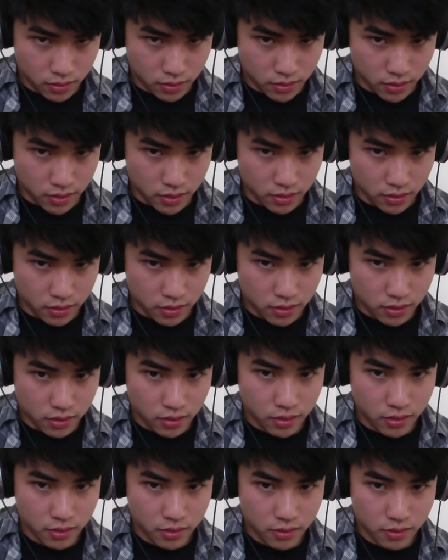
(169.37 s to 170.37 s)

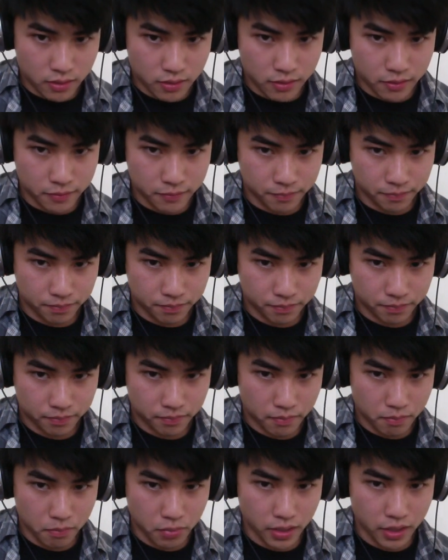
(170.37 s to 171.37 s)
is
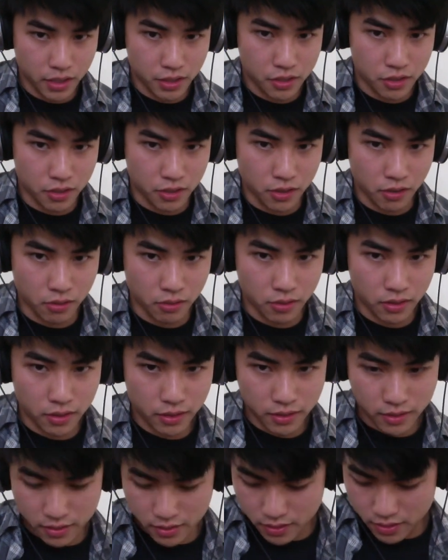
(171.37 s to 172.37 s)
play each note,
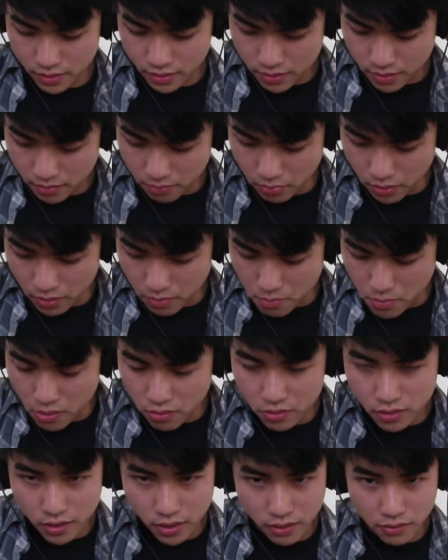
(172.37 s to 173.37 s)
but
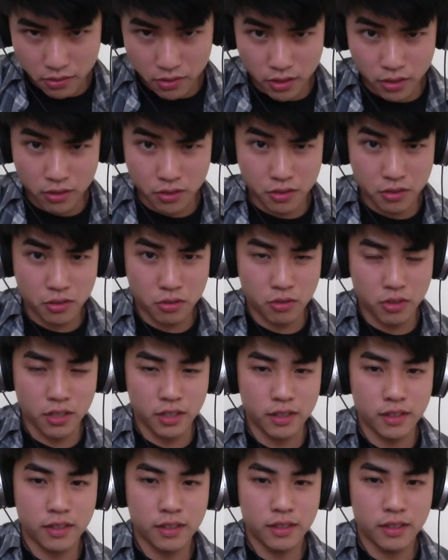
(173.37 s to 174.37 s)
mute every other string.